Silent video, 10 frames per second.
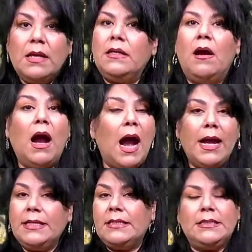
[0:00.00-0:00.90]
Now,
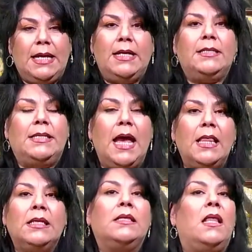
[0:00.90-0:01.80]
I didn't get a
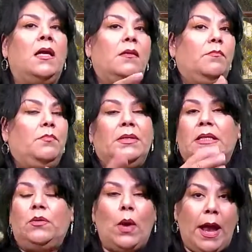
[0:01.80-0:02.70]
talent like
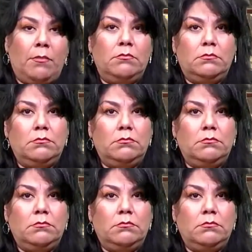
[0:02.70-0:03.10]
Billy Graham.